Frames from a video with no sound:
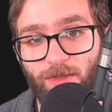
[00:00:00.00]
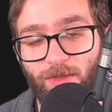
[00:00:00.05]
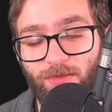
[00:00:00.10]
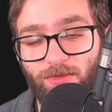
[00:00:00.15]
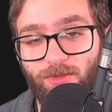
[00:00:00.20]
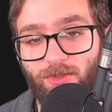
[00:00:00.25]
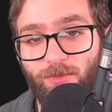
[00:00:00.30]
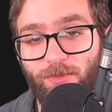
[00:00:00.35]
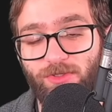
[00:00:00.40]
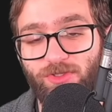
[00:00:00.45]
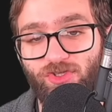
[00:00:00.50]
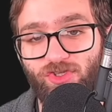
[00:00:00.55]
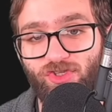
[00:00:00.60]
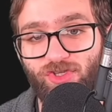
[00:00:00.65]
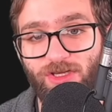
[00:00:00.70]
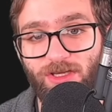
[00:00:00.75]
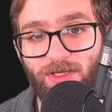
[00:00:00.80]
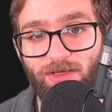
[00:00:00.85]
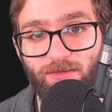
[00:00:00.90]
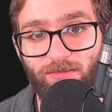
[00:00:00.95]
to
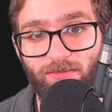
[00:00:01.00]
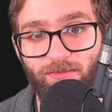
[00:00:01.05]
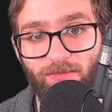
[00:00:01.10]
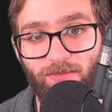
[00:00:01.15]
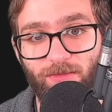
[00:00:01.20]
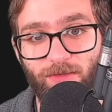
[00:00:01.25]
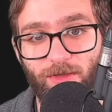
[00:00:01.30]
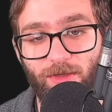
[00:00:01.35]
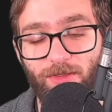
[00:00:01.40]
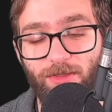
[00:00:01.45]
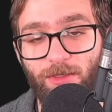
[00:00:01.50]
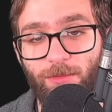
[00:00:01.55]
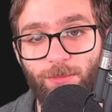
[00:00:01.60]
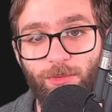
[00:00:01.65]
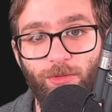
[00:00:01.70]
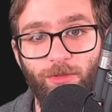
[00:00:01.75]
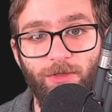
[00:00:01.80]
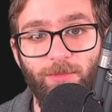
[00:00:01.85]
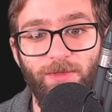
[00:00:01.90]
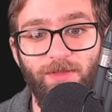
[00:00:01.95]
achieve a
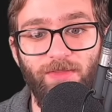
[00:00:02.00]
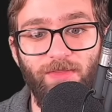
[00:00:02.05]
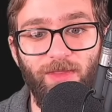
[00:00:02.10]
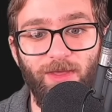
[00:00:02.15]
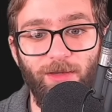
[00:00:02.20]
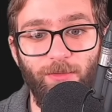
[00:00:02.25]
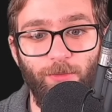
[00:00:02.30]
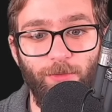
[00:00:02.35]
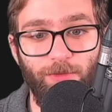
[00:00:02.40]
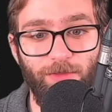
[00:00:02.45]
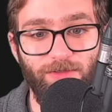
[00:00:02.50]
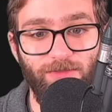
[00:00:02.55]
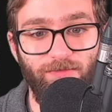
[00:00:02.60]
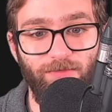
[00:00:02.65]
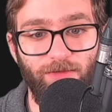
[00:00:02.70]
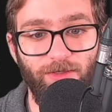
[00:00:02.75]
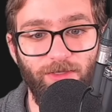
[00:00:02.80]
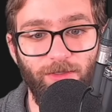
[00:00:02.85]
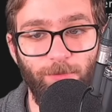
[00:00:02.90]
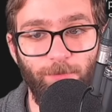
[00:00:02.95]
deployment that works
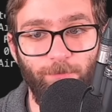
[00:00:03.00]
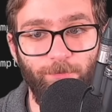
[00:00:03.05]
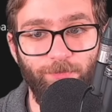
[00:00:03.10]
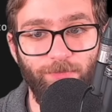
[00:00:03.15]
for you.